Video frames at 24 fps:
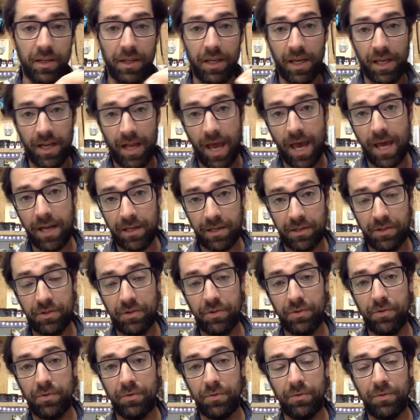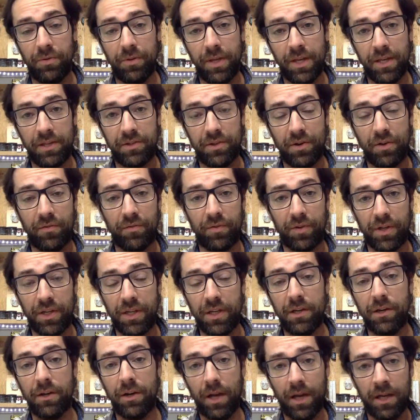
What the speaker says: get added to this over here,